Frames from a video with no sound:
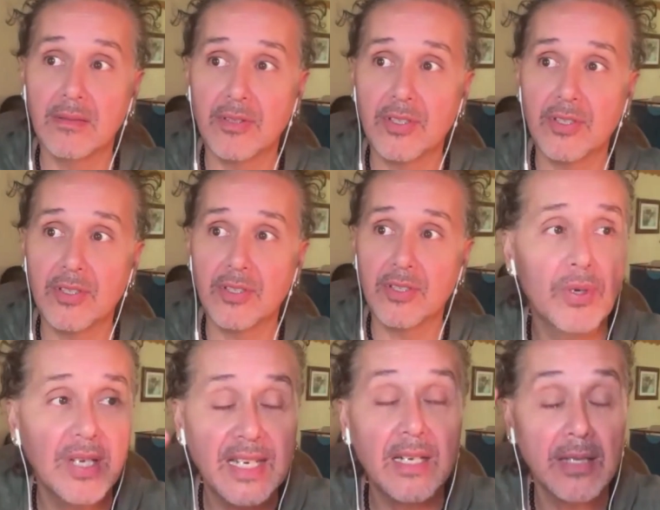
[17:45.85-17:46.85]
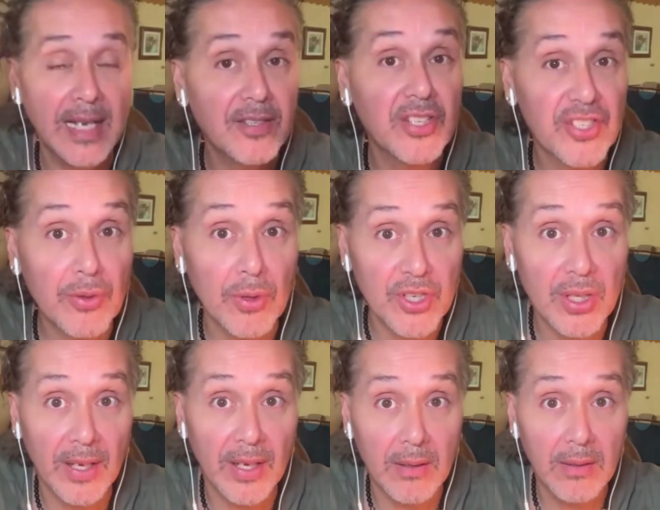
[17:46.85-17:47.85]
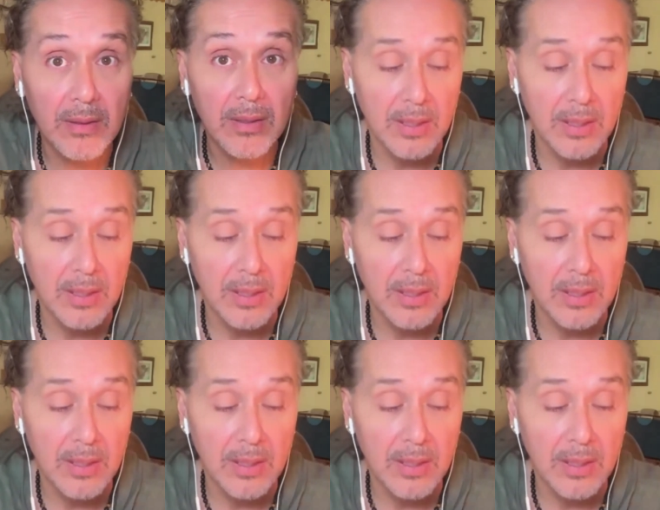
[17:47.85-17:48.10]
so we're getting a lot of distortion there.